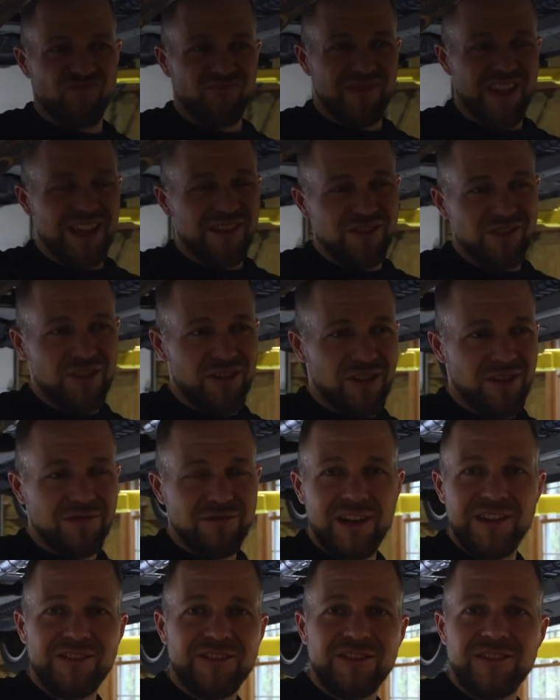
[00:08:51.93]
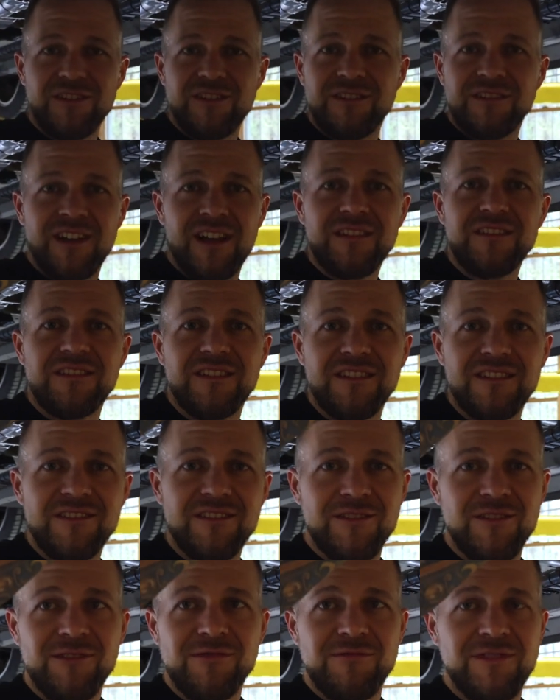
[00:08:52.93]
that's all Ricer
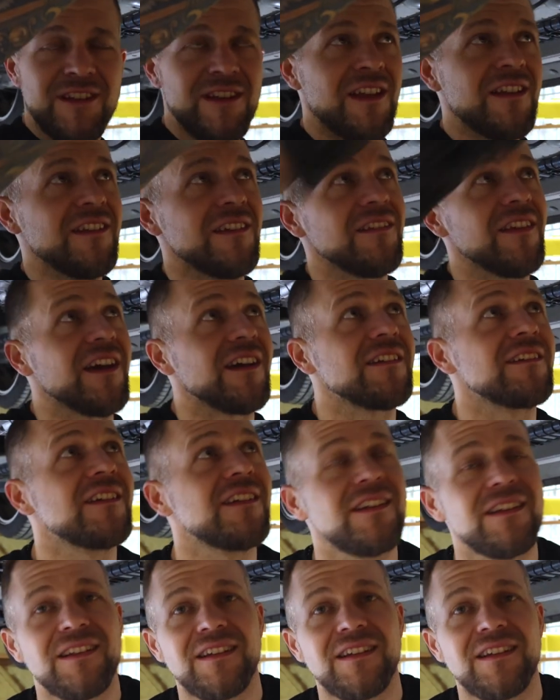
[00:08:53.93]
nonsense. You don't need any of that.